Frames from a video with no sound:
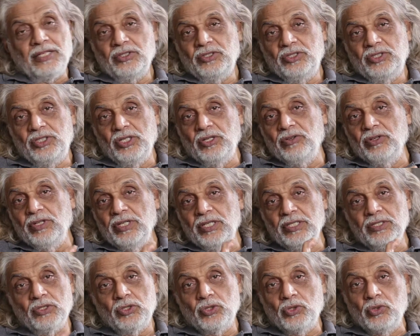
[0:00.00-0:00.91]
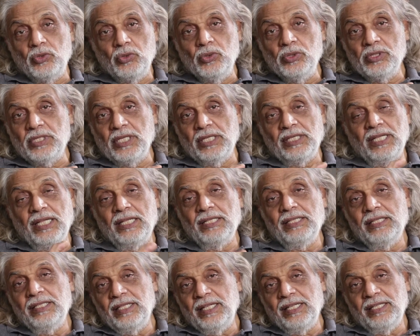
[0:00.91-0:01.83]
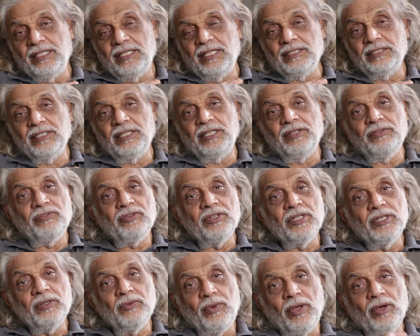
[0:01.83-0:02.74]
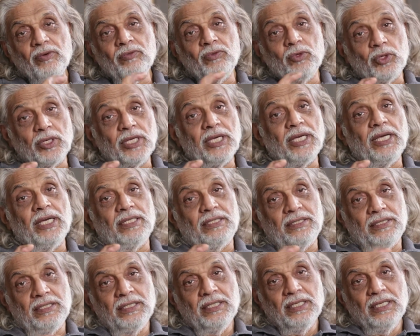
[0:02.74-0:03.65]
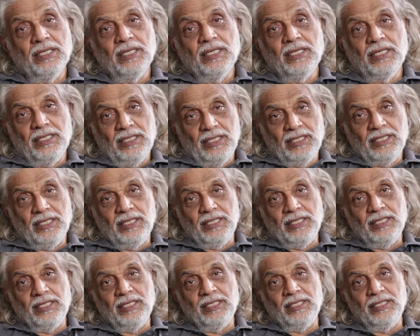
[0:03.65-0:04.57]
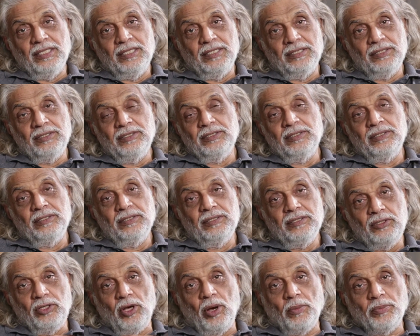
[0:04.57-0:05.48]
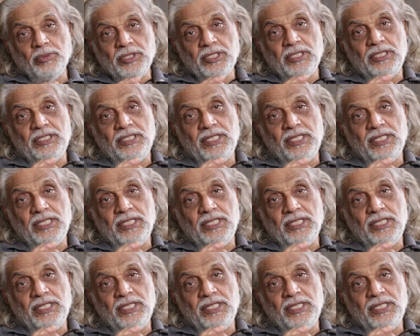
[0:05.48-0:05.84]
children in schools, and then there's a different way of looking at the opposite